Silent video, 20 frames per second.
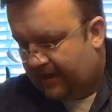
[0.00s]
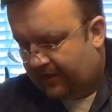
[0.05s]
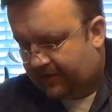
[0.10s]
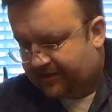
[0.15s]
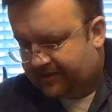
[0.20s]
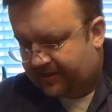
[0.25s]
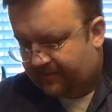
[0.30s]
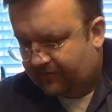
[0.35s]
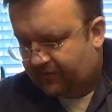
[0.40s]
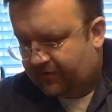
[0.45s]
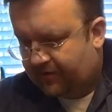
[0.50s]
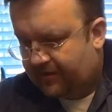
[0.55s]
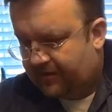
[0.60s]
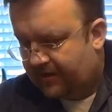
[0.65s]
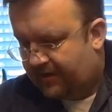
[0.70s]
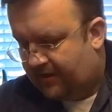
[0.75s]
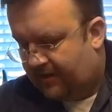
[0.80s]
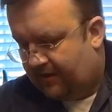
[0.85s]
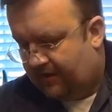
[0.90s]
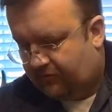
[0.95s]
or
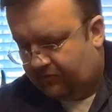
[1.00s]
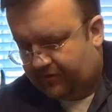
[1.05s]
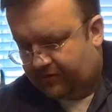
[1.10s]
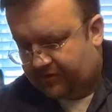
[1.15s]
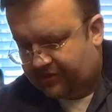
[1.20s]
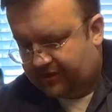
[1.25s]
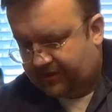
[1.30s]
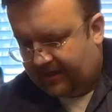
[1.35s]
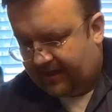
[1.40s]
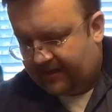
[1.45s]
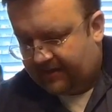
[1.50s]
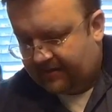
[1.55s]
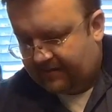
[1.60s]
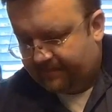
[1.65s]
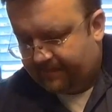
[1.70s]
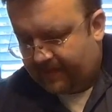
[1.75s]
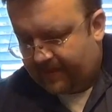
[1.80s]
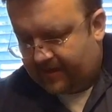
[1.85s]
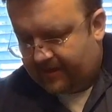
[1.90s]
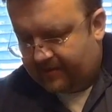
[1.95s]
somewhere where there's a lot
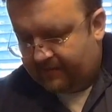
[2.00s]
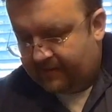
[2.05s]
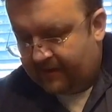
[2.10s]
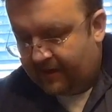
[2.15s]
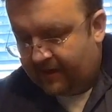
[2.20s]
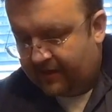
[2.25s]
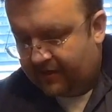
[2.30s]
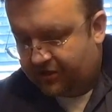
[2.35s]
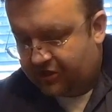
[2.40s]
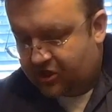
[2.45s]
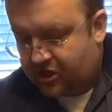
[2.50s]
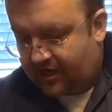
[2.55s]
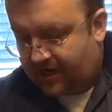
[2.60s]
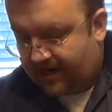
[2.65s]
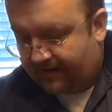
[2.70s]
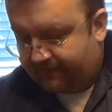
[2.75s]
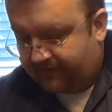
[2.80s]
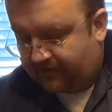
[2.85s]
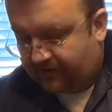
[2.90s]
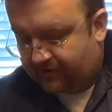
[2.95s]
of
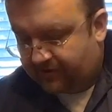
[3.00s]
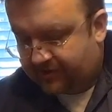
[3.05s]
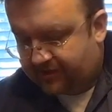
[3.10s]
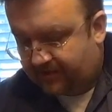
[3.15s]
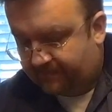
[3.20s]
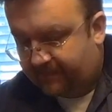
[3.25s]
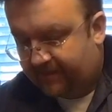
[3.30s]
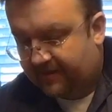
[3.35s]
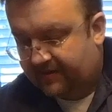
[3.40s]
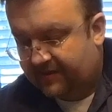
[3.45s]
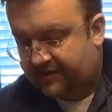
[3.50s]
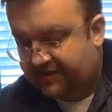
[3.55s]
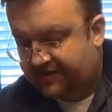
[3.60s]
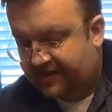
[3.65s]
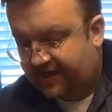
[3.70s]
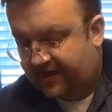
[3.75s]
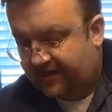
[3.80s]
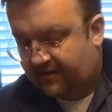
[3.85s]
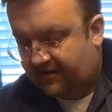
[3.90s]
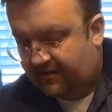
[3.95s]
traffic or something, this
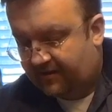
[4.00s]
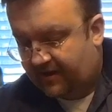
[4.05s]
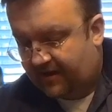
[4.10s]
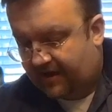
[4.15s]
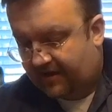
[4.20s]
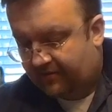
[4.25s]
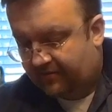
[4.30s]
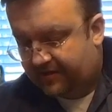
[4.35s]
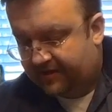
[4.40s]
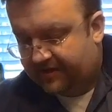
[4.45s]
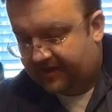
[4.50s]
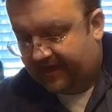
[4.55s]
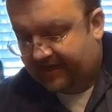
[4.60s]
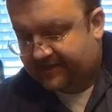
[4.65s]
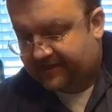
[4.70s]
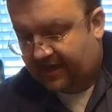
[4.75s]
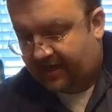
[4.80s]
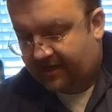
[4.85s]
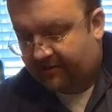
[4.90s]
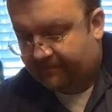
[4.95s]
data it
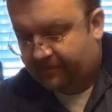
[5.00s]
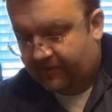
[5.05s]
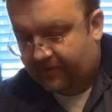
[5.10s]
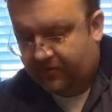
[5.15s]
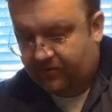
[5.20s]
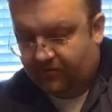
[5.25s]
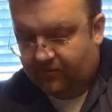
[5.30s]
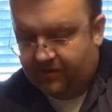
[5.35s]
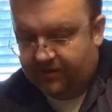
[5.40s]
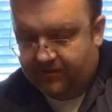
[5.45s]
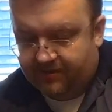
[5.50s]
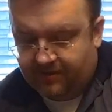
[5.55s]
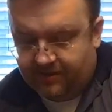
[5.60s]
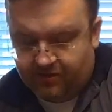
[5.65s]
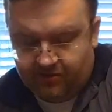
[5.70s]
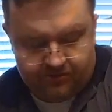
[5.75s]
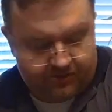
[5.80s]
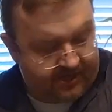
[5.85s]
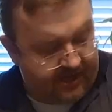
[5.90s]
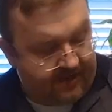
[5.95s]
has higher priority
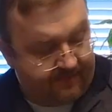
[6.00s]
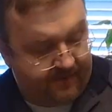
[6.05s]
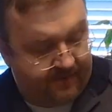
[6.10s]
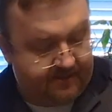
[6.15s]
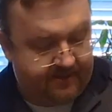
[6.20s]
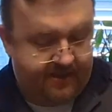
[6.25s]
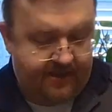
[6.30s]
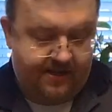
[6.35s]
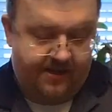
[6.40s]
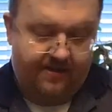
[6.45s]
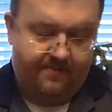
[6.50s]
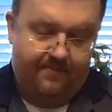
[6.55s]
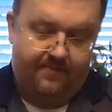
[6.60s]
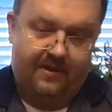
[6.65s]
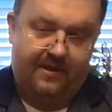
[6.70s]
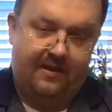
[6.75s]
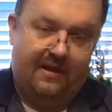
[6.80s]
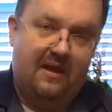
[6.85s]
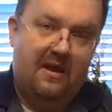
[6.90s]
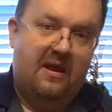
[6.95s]
than your tablet data,
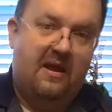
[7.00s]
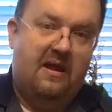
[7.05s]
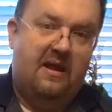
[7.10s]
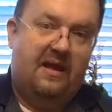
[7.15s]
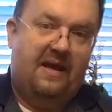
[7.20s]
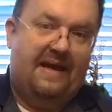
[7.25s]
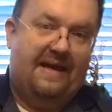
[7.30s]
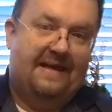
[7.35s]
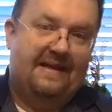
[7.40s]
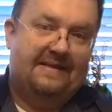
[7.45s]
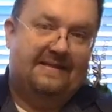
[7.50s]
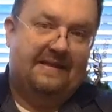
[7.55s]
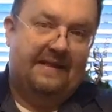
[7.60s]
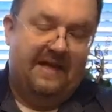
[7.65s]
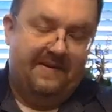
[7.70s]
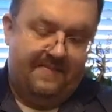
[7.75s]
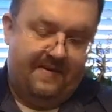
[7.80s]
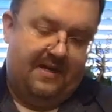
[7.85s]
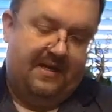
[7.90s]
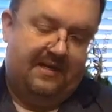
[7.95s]
but it is
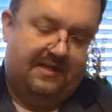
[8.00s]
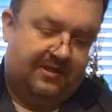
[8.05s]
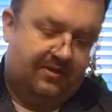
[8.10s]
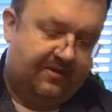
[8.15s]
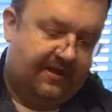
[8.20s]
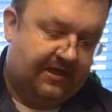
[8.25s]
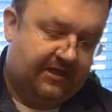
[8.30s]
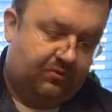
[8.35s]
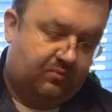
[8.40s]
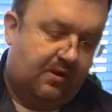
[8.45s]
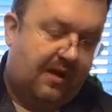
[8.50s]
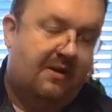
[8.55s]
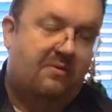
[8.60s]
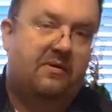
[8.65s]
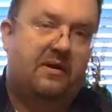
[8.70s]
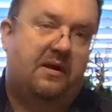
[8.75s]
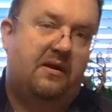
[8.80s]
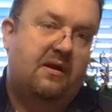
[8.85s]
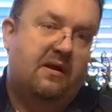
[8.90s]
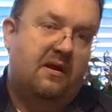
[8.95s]
limited. So that's why
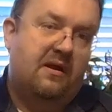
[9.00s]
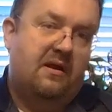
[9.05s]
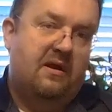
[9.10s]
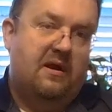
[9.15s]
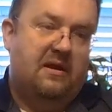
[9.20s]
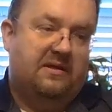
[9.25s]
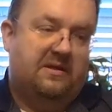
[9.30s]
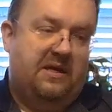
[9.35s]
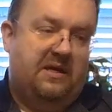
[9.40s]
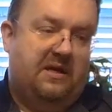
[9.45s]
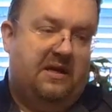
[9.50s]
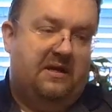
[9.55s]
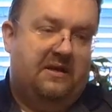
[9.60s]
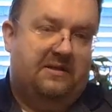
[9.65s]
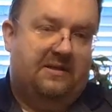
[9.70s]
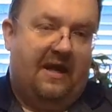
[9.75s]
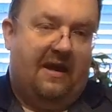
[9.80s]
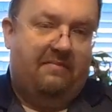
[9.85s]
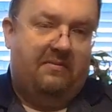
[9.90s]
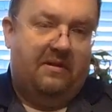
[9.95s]
we taking
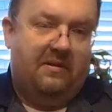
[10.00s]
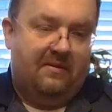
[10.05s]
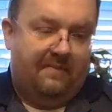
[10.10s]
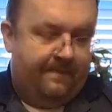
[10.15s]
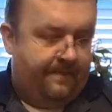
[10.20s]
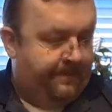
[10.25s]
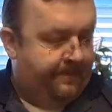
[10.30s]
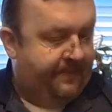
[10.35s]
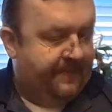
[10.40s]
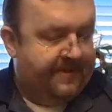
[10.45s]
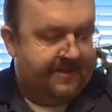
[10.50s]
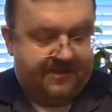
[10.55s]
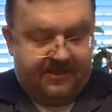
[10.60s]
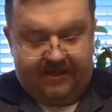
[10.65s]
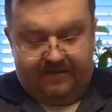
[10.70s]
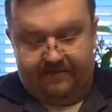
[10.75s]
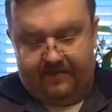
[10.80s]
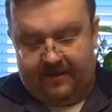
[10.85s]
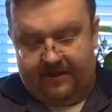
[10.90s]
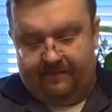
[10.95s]
a tablet
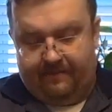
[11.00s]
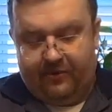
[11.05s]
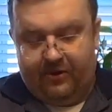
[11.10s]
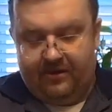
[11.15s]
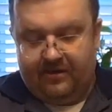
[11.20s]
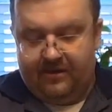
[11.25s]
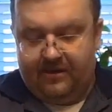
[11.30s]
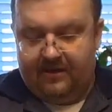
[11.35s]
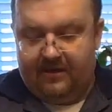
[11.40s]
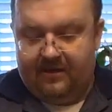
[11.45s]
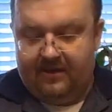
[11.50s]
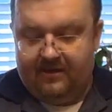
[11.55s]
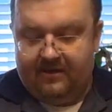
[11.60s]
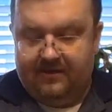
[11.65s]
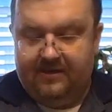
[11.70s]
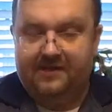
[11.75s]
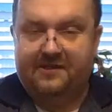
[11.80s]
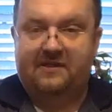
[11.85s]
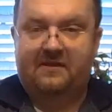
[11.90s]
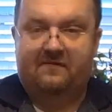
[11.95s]
SIM and putting it
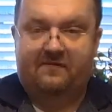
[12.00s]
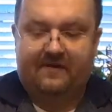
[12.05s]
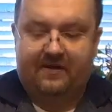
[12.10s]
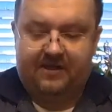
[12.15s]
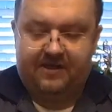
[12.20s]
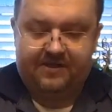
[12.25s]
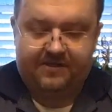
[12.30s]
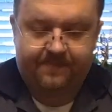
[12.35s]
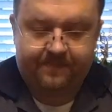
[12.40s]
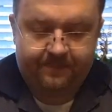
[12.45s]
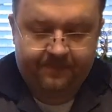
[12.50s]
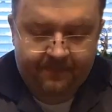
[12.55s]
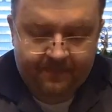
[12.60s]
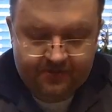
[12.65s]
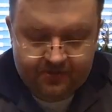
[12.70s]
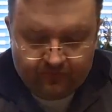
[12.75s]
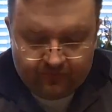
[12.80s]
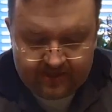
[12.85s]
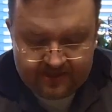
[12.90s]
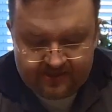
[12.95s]
in this device.
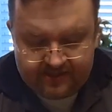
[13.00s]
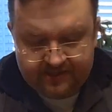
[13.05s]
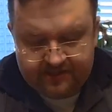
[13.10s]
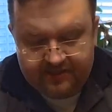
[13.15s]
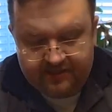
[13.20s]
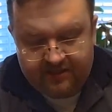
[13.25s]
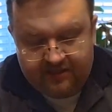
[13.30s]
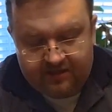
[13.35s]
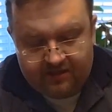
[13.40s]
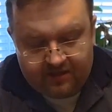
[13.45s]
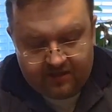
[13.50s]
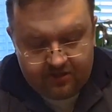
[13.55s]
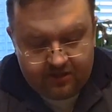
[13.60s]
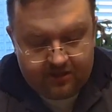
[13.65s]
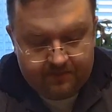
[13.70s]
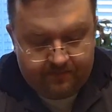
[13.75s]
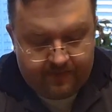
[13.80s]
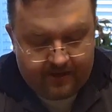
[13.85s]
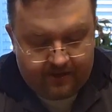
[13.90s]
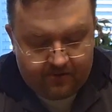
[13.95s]
So once it's in here, you
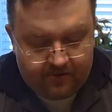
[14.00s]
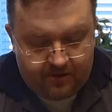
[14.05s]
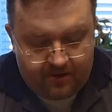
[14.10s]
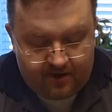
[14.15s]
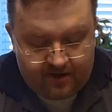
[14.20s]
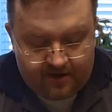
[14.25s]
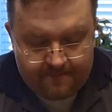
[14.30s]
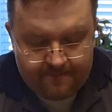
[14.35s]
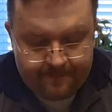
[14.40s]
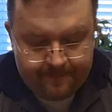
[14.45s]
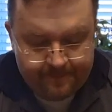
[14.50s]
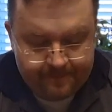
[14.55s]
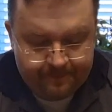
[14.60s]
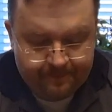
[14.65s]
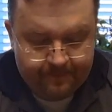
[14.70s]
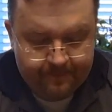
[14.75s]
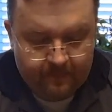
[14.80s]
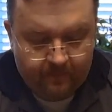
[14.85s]
can power it up,